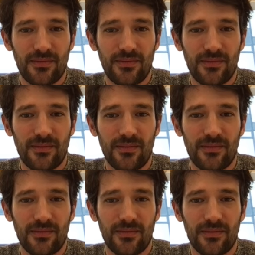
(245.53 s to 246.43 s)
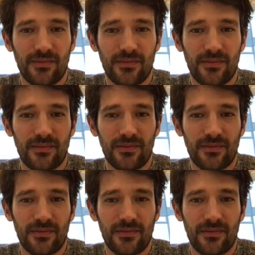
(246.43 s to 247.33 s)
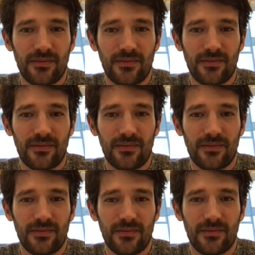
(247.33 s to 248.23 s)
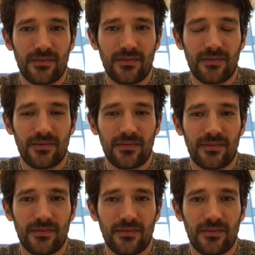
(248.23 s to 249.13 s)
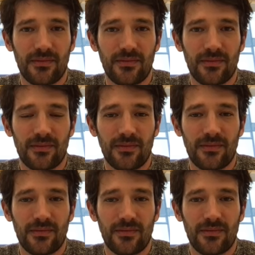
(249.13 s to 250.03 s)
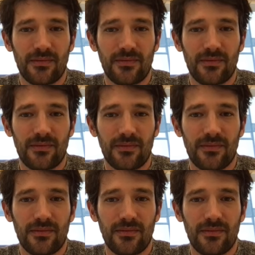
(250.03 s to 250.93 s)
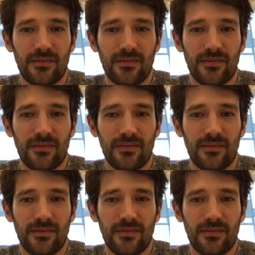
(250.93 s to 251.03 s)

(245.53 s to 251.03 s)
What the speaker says: No words are spoken by the person on screen.